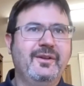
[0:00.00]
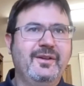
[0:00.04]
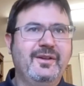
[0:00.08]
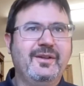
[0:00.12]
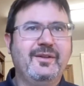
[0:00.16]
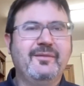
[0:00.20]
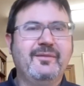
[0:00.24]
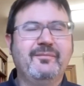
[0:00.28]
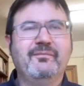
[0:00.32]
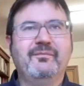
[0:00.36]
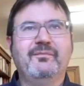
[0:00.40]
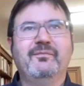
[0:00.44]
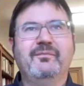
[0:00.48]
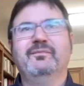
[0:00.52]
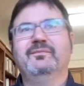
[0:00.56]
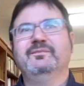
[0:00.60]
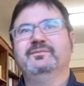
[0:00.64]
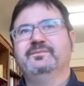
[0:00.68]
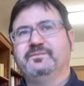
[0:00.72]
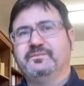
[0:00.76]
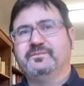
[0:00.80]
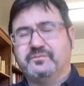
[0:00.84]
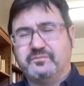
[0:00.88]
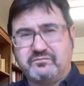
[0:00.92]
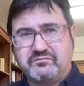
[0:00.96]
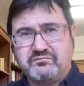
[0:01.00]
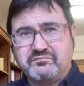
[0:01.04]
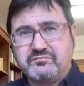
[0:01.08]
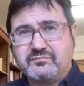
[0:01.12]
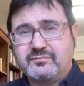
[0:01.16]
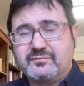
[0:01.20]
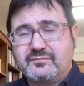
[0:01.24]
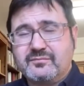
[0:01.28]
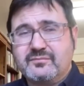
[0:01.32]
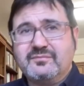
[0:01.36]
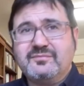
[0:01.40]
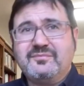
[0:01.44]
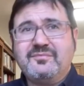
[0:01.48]
in
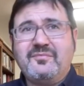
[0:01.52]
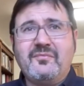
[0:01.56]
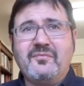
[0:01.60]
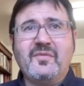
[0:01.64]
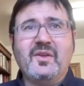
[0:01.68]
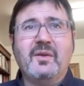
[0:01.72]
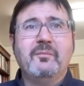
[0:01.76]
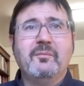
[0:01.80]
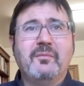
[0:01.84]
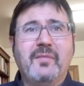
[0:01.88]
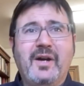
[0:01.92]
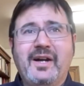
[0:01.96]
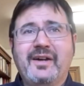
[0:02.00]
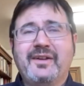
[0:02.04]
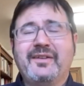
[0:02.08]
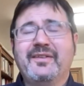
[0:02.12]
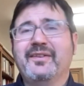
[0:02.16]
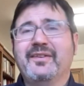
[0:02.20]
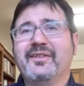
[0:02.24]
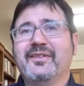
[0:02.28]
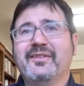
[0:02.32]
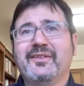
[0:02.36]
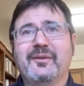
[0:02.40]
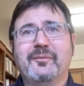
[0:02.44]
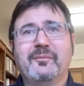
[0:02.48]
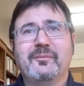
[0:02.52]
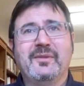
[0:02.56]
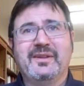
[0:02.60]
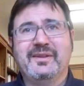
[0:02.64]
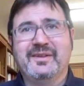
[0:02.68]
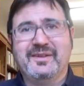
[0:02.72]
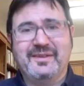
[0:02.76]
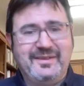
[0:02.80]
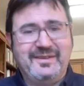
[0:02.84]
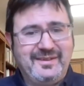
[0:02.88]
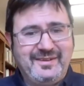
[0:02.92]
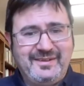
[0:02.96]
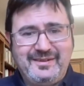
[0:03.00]
Marxism
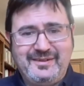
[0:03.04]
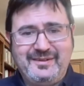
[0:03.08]
and